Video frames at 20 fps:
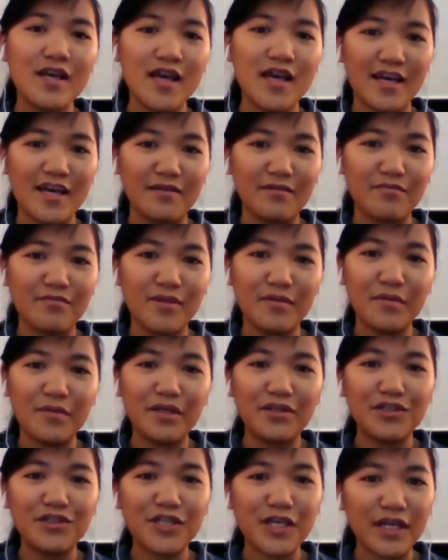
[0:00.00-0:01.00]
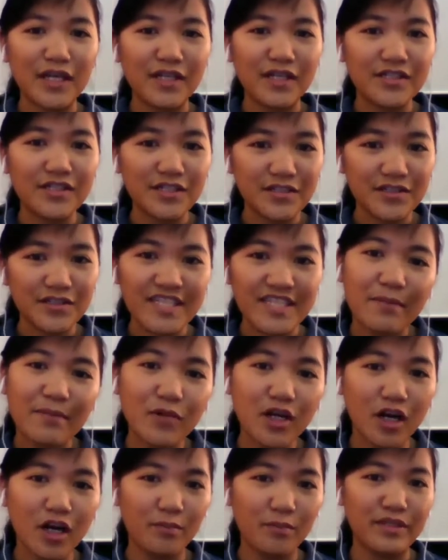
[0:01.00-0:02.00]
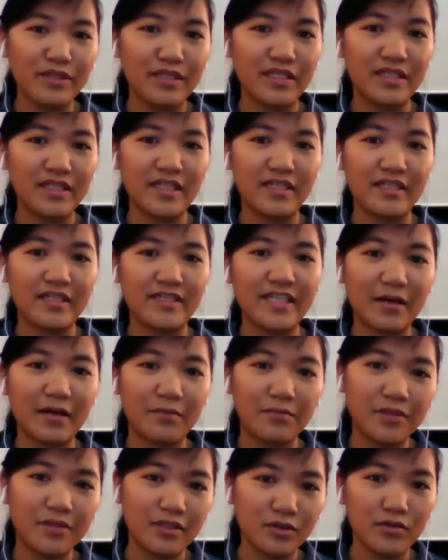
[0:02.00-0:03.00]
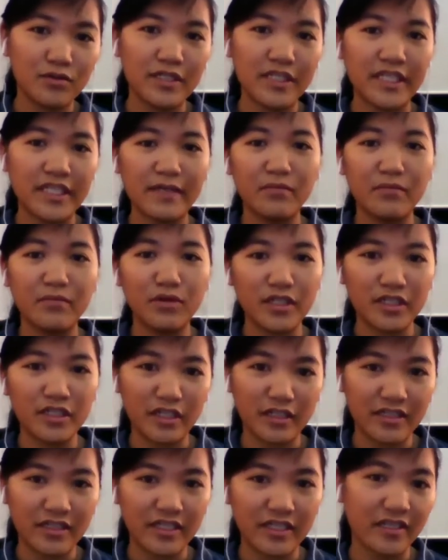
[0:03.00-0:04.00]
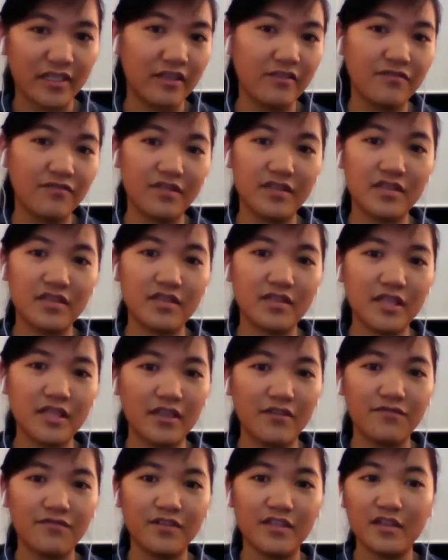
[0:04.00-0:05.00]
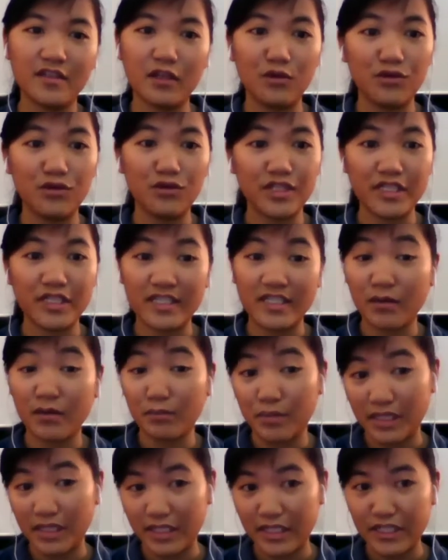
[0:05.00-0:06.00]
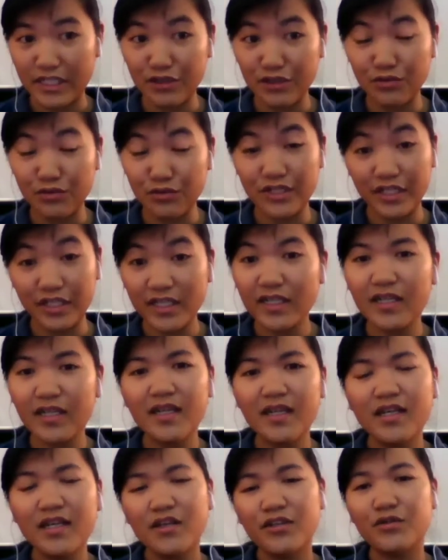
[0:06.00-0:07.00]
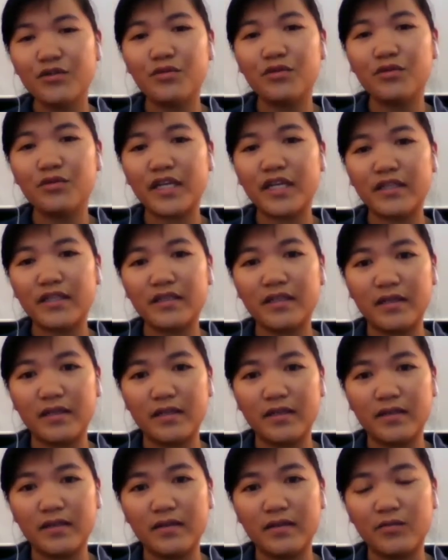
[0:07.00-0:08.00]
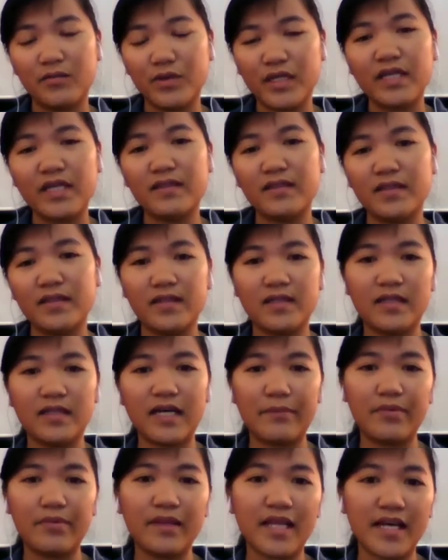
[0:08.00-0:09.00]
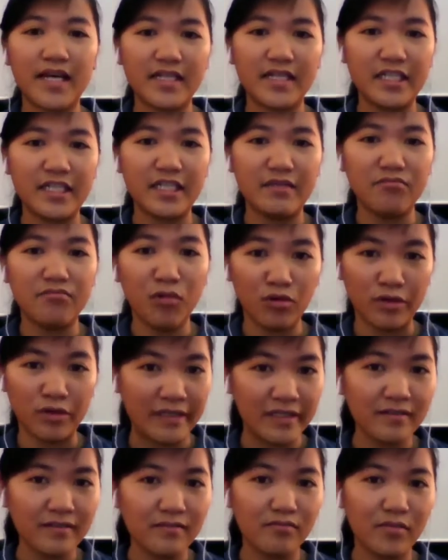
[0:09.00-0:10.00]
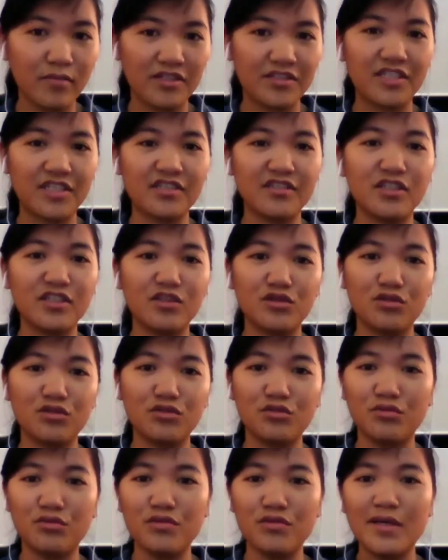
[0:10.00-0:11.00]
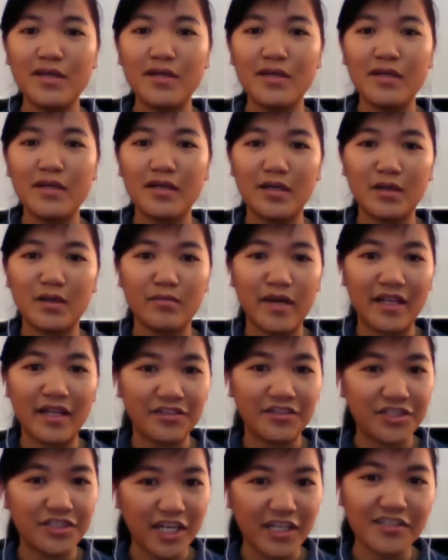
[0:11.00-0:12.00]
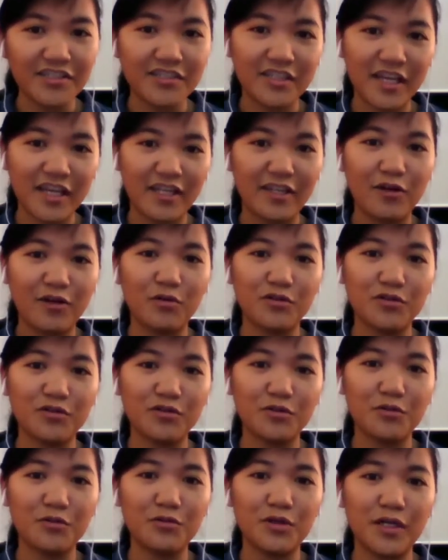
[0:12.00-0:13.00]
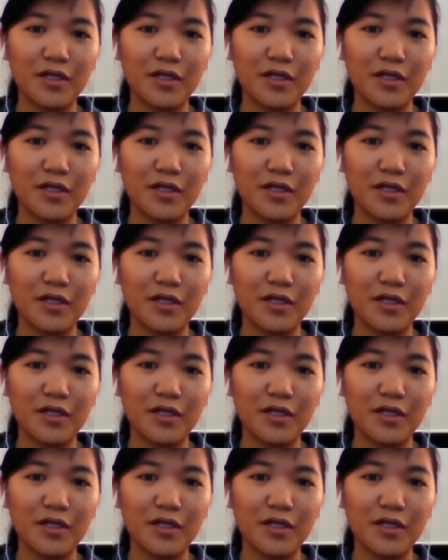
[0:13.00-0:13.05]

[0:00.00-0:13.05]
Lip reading: and maybe change some component and adapt it to the Cambodian context. If the solution is completely new here, you can we can apply the model, but just need to adjust and also